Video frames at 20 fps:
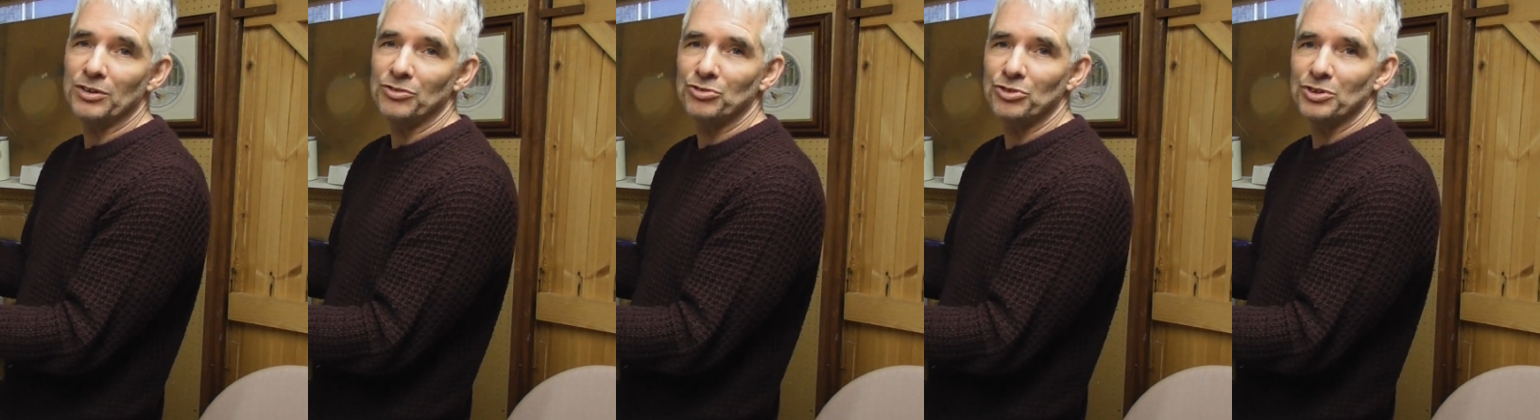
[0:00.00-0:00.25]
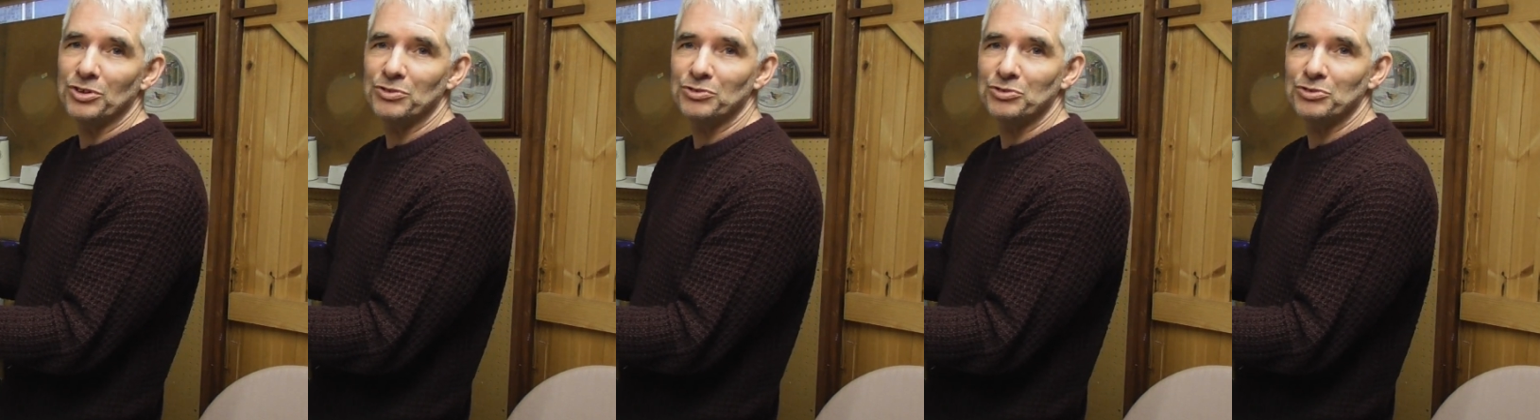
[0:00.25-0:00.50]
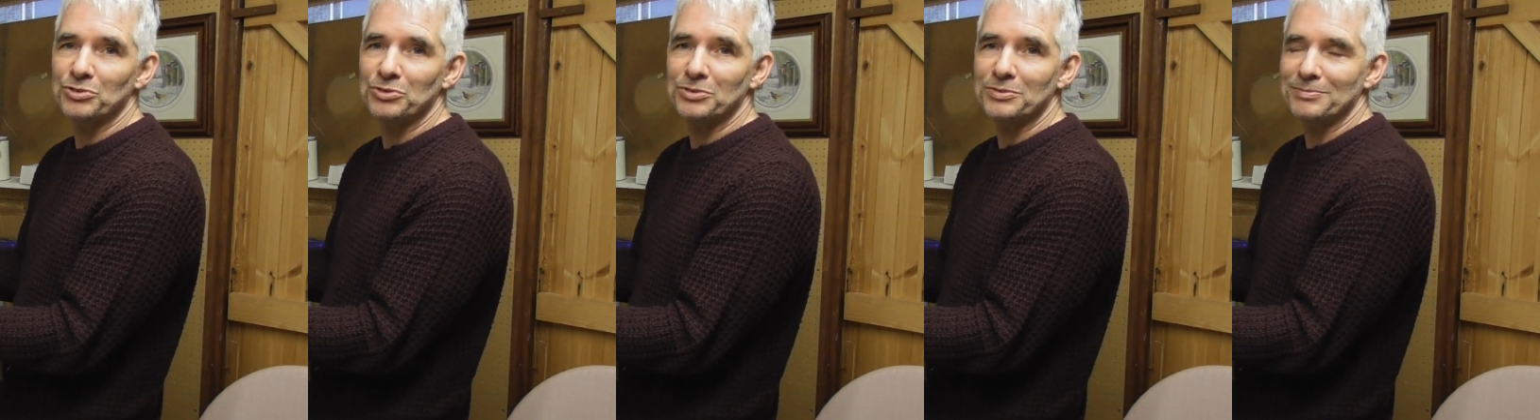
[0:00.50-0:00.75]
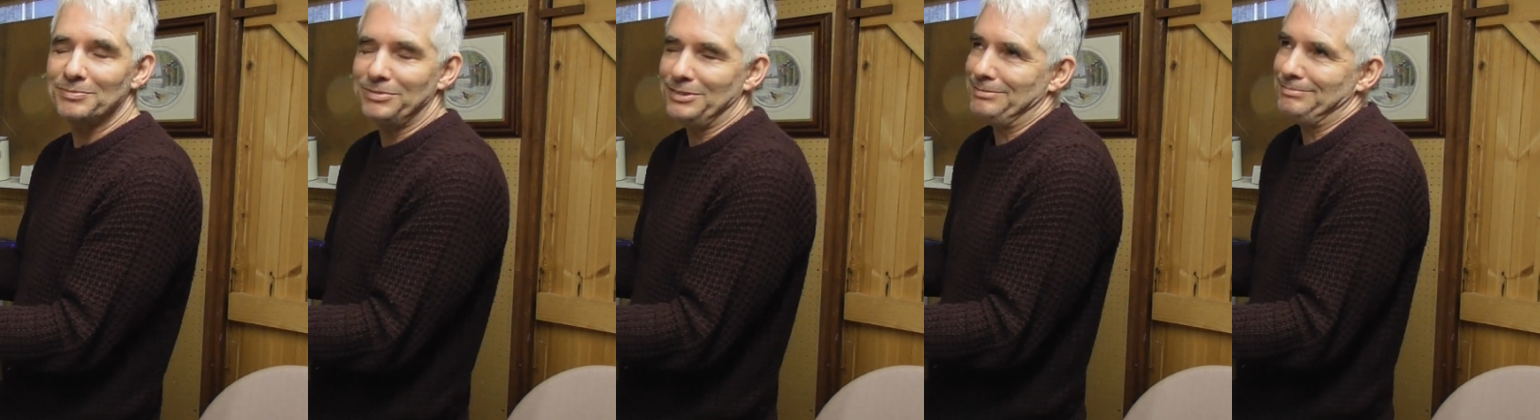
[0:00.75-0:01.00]
it's
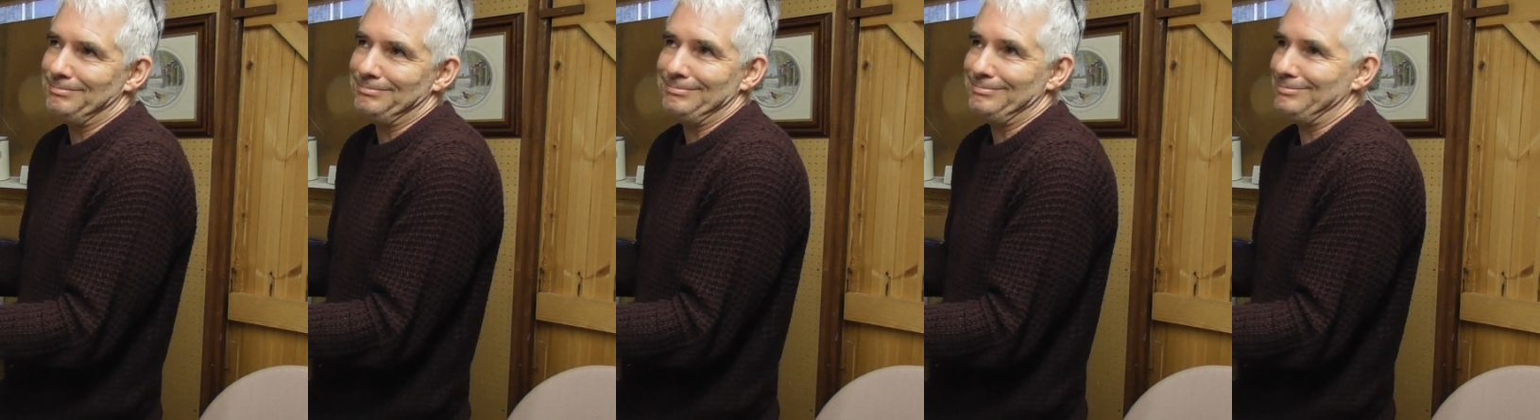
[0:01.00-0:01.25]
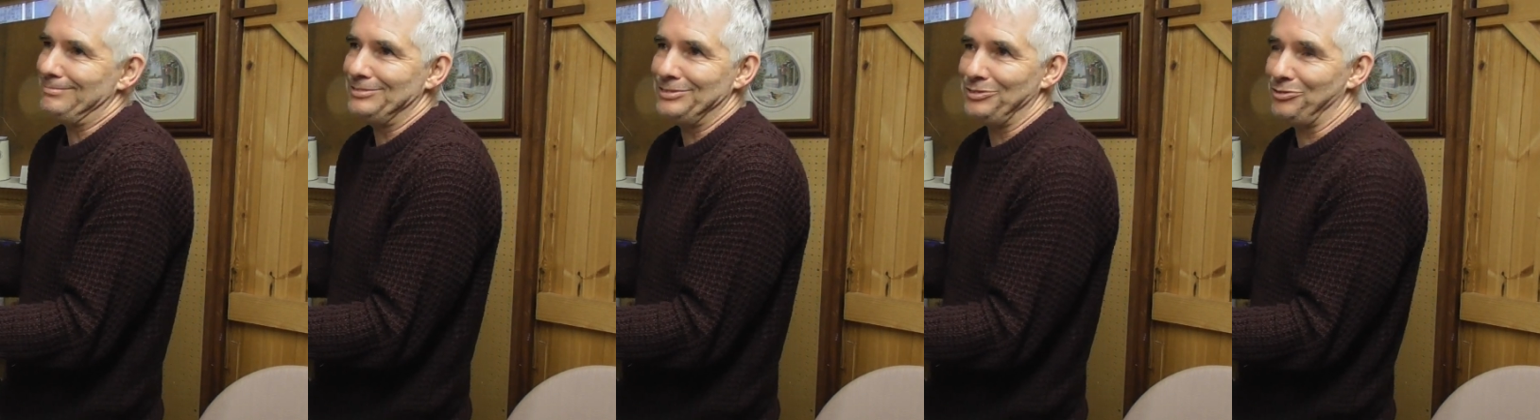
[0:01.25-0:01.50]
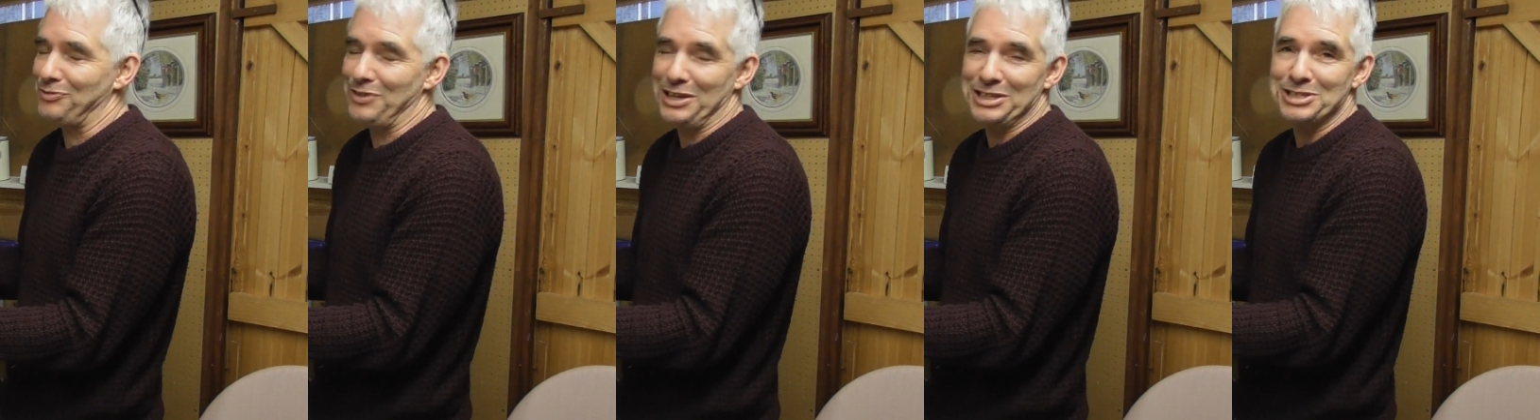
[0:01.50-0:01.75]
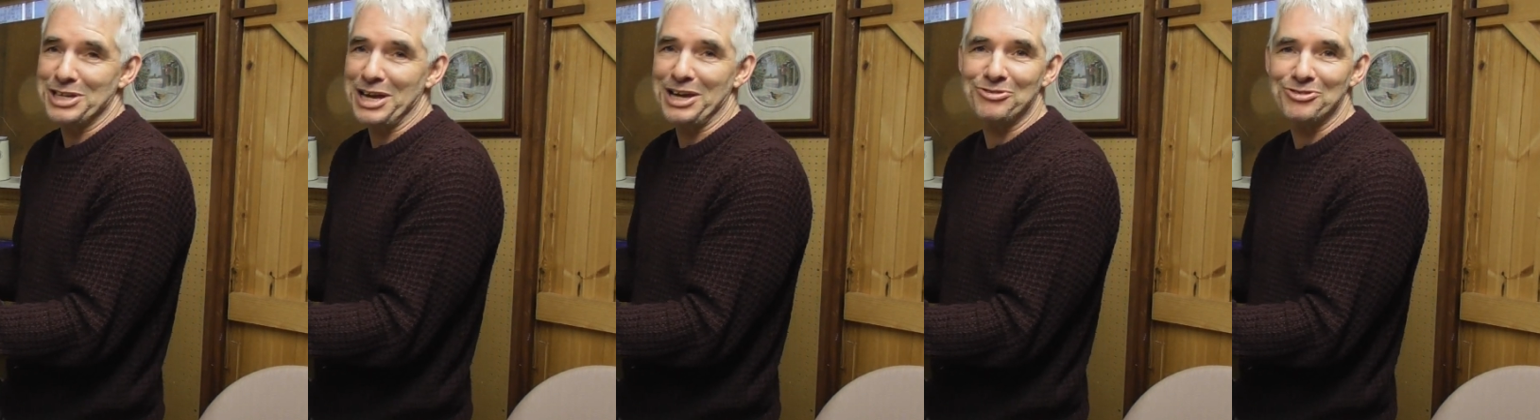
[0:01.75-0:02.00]

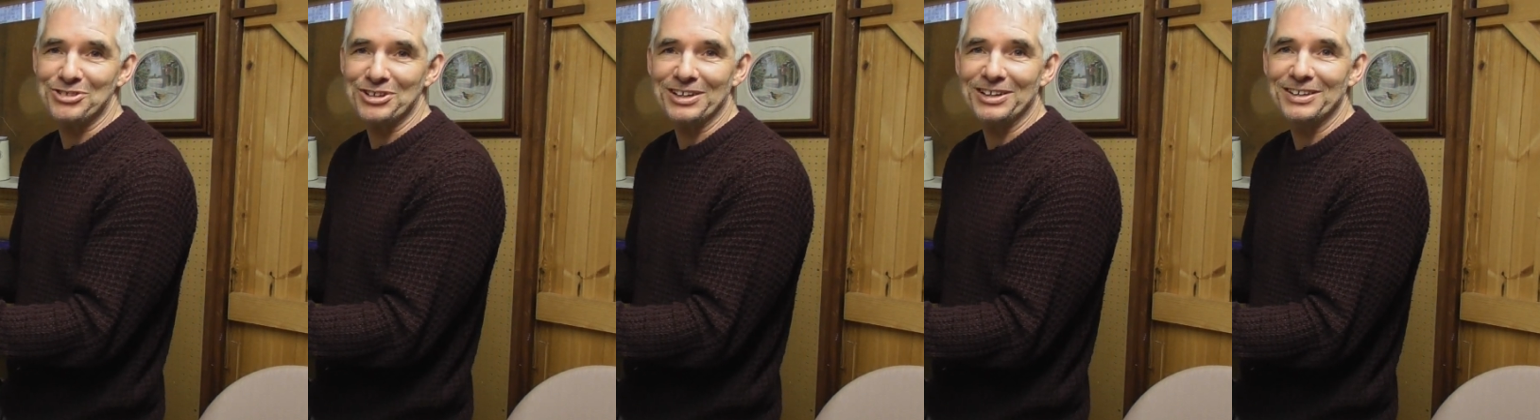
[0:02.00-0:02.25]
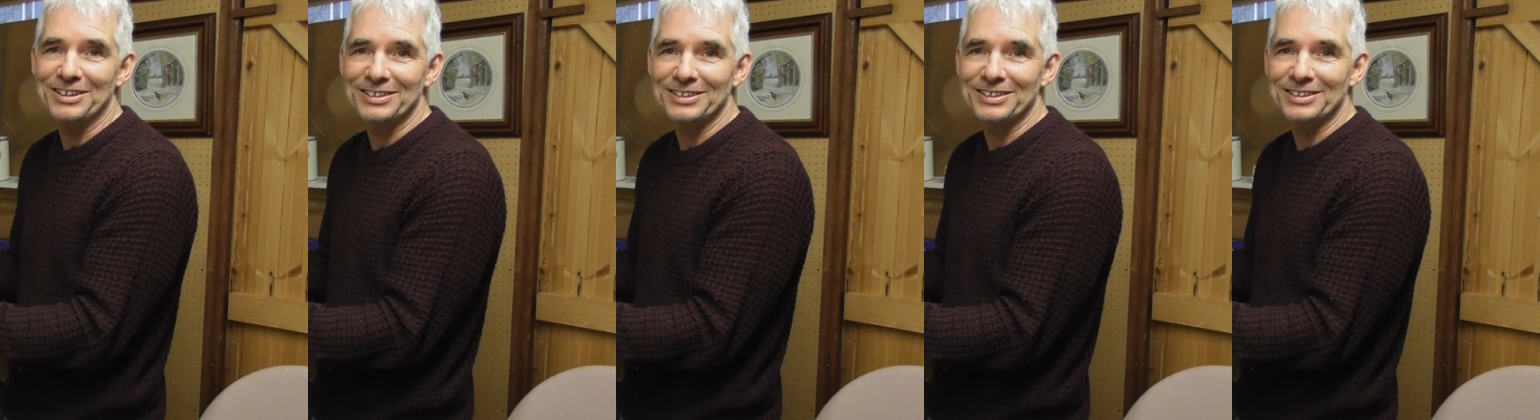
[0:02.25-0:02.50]
fantastic.